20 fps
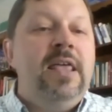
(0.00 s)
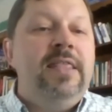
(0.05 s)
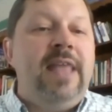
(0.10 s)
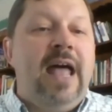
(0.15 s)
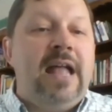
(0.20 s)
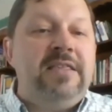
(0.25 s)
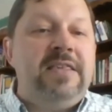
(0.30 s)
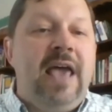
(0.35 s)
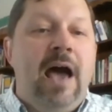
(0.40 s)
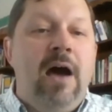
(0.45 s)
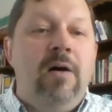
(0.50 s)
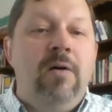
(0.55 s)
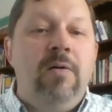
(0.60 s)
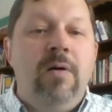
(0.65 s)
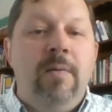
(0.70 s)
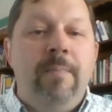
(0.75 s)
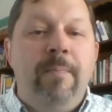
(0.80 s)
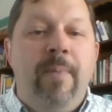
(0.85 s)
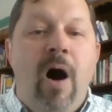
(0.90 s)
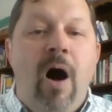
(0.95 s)
that's
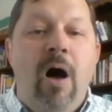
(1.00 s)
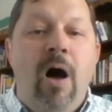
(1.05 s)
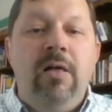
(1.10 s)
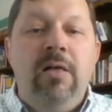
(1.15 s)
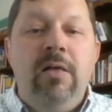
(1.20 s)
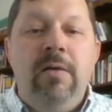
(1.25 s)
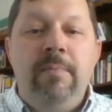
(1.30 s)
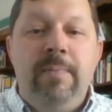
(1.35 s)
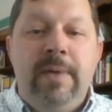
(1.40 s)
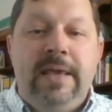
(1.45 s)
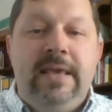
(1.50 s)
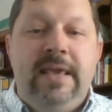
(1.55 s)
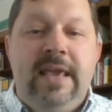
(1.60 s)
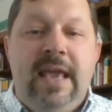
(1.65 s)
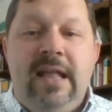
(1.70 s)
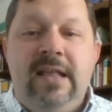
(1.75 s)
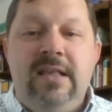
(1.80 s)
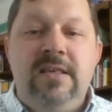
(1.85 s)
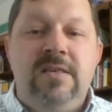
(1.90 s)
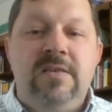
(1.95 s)
how Paul
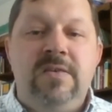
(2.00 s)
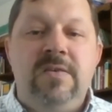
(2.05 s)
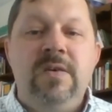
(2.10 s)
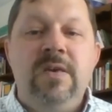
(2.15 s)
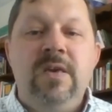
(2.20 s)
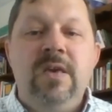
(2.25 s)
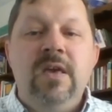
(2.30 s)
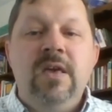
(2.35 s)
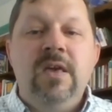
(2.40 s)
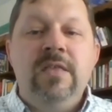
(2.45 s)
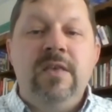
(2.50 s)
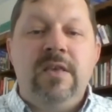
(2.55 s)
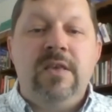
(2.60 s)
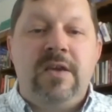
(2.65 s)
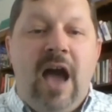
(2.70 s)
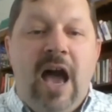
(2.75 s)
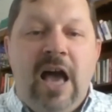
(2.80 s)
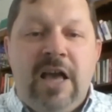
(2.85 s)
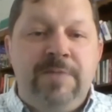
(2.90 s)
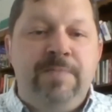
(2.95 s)
begins the
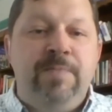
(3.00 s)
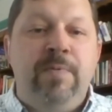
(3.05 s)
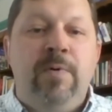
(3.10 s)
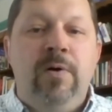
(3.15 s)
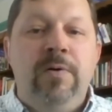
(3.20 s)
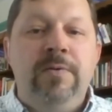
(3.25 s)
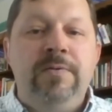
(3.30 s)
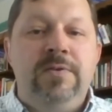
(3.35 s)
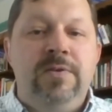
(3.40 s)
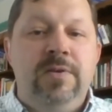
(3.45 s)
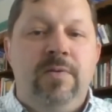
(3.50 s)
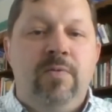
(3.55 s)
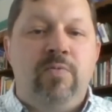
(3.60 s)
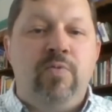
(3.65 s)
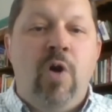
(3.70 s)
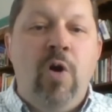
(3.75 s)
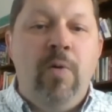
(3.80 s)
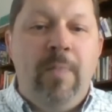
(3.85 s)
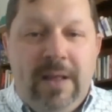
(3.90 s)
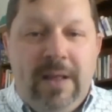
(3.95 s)
gospel to the
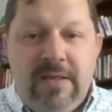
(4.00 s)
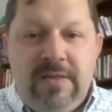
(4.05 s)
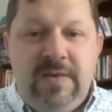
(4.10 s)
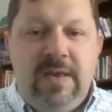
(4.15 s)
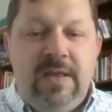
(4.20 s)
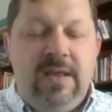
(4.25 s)
Romans.